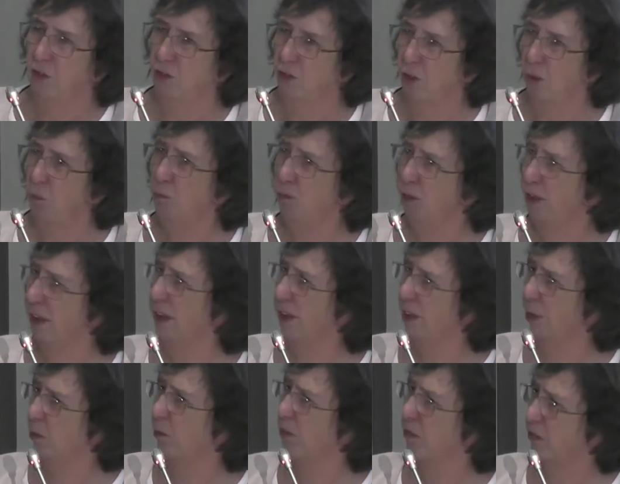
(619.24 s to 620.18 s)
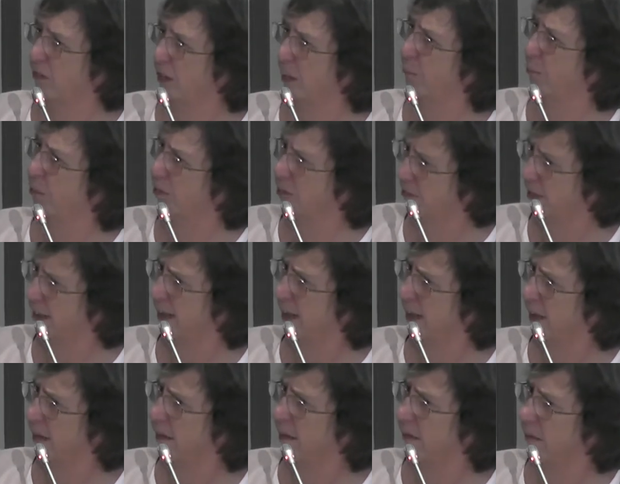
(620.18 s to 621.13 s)
don't really know the steps to
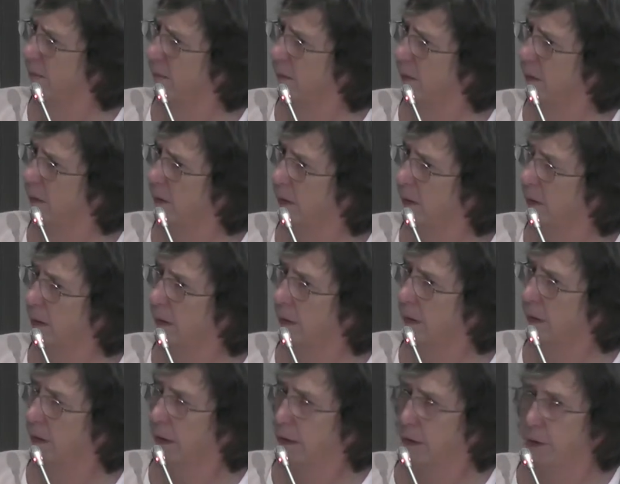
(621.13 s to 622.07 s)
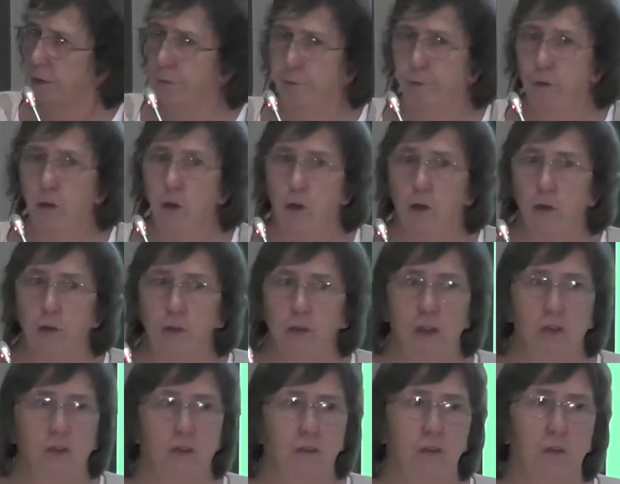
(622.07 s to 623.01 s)
take. The fourth
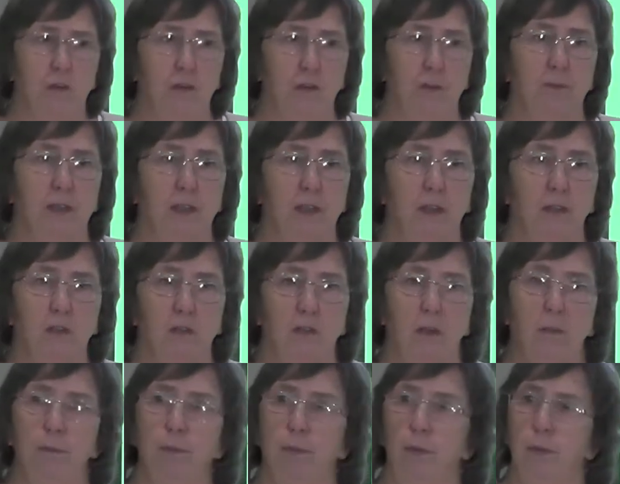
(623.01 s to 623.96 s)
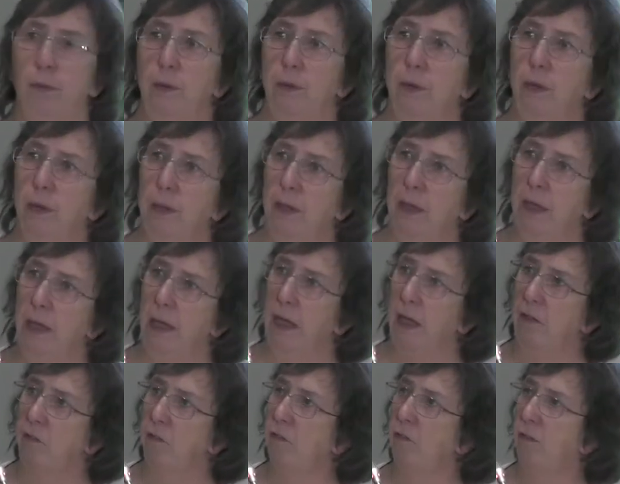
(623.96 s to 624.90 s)
is to do something as simple
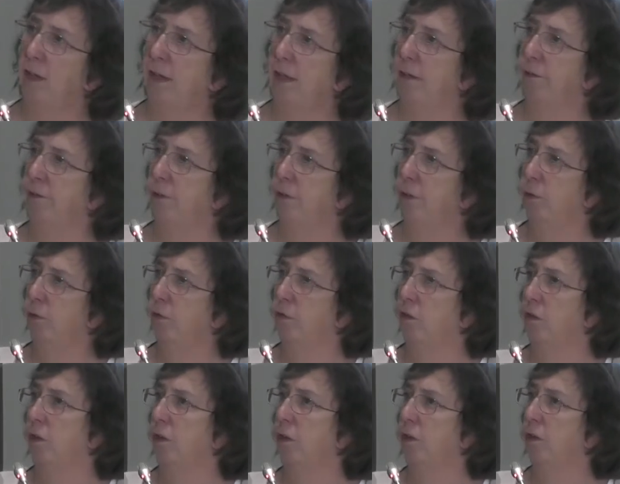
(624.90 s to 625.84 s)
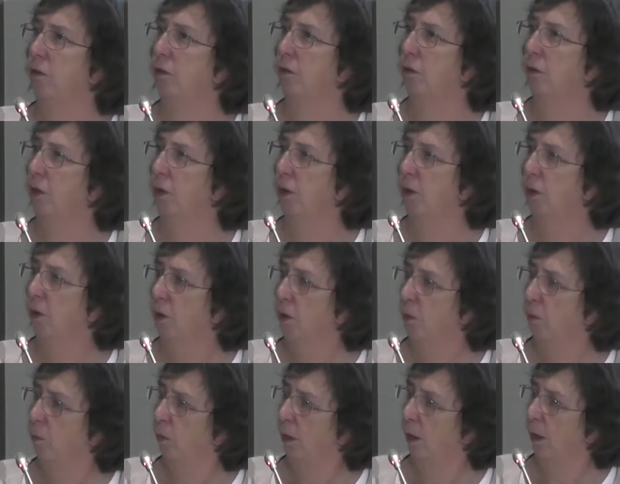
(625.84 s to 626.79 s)
as a telephone circle,
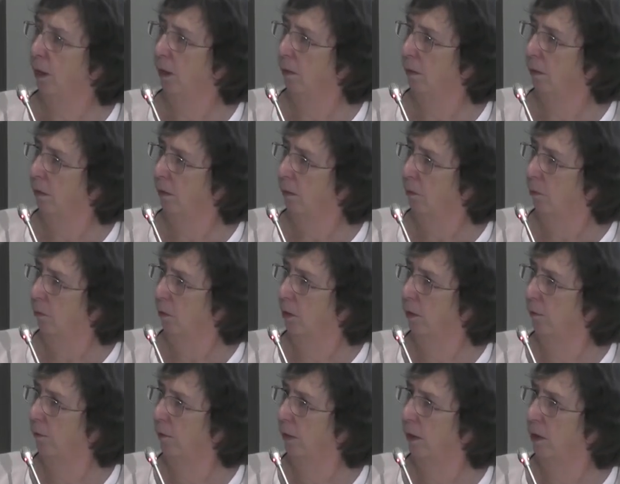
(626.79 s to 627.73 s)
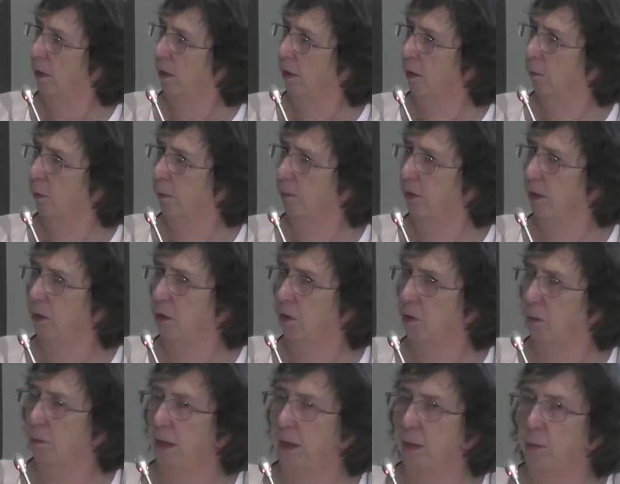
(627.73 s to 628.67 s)
where one of our young women
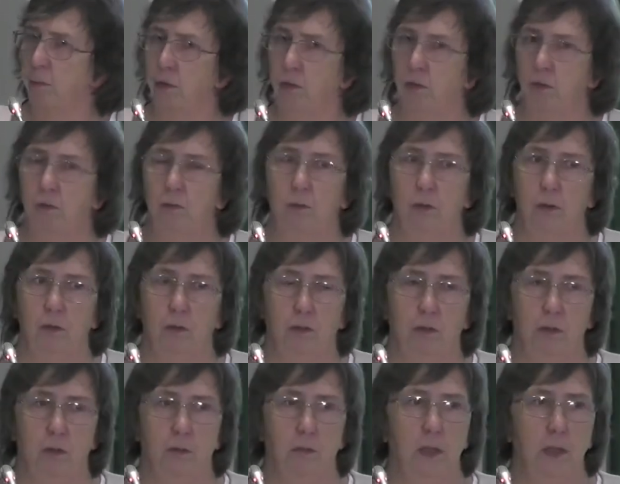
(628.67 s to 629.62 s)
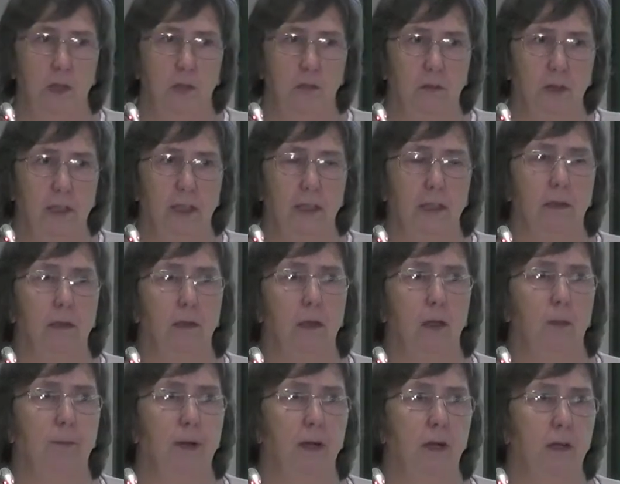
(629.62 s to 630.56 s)
who might want to take
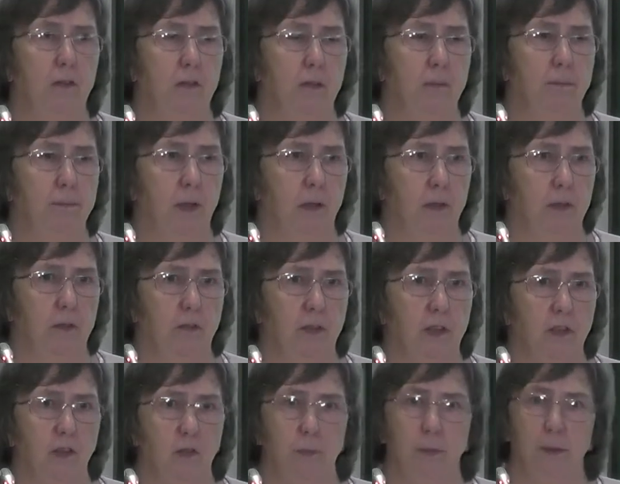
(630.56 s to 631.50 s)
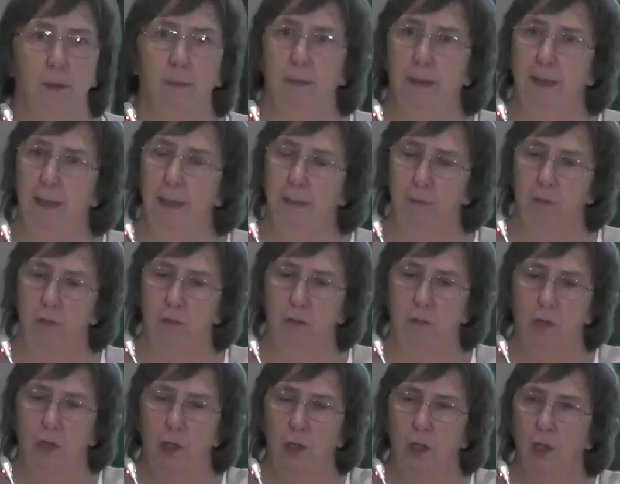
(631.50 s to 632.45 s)
a part in politics but perhaps
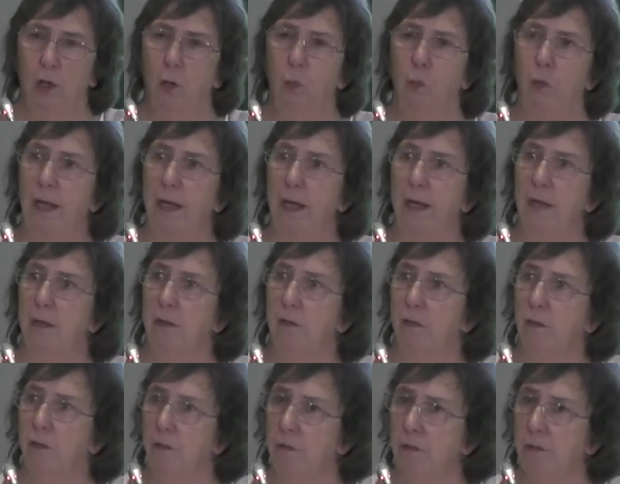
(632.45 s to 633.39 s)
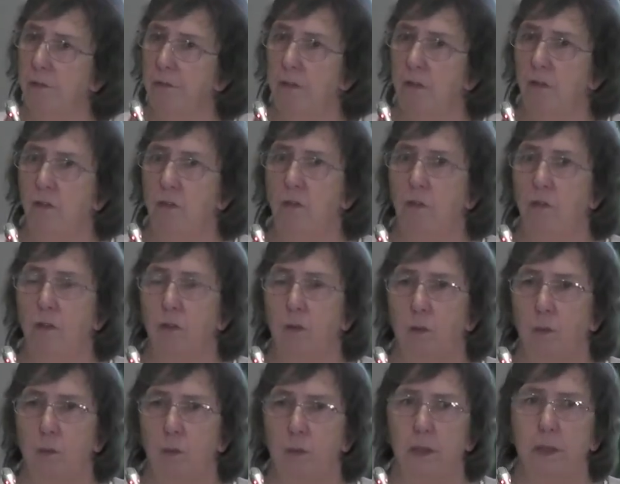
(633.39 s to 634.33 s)
is away at a university
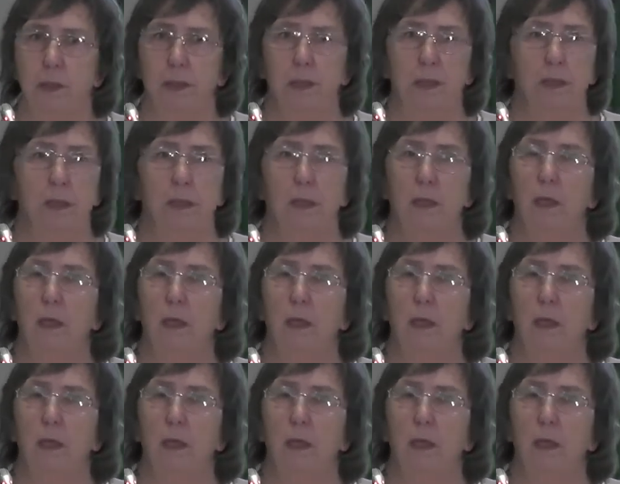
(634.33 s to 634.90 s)
or working